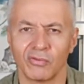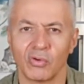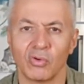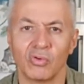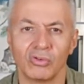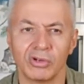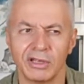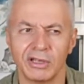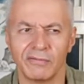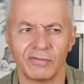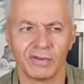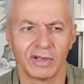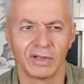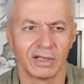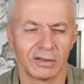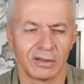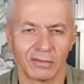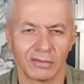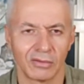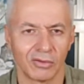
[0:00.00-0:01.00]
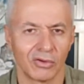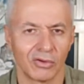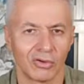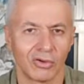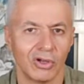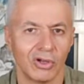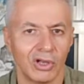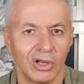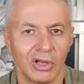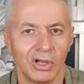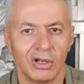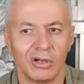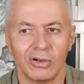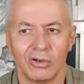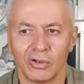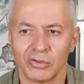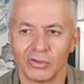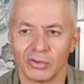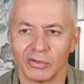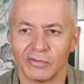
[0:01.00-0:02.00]
OnlyFans or a
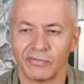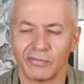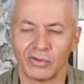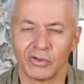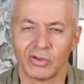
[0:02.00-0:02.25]
lot of